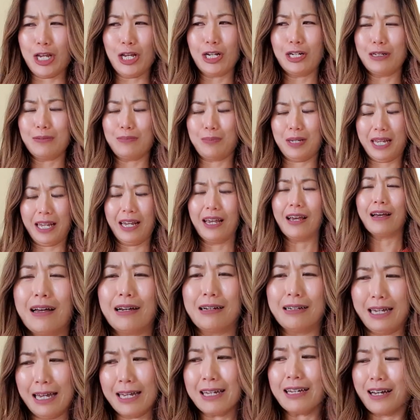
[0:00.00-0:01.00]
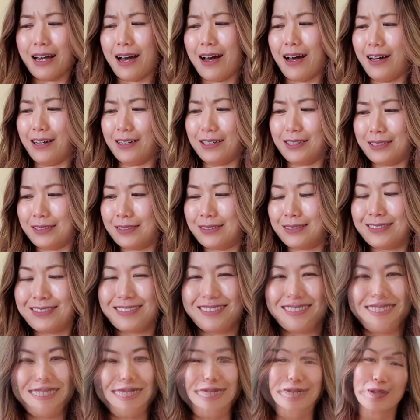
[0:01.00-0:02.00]
yell at me, ringarde,
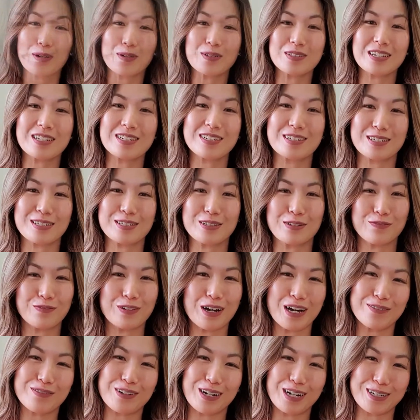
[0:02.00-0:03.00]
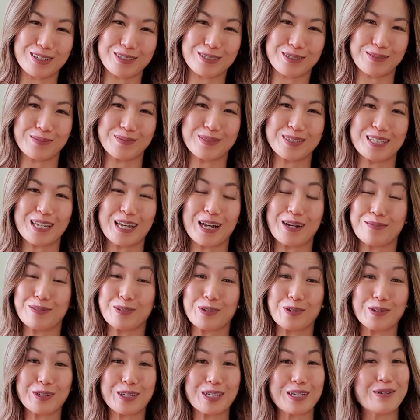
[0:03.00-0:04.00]
so those are just the five items that I'm
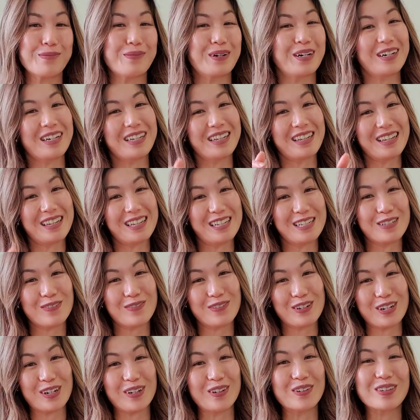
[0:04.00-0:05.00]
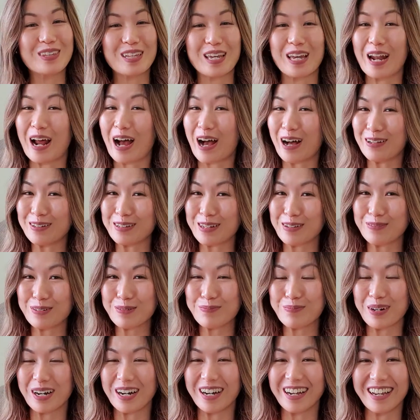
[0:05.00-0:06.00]
talking about in this video that I'll never
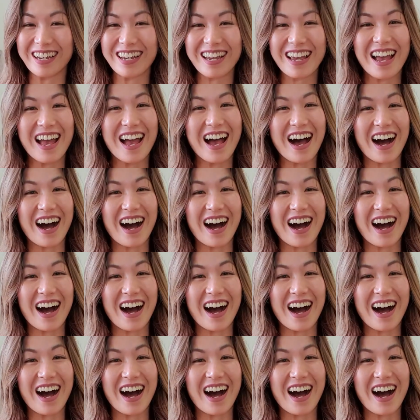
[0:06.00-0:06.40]
buy.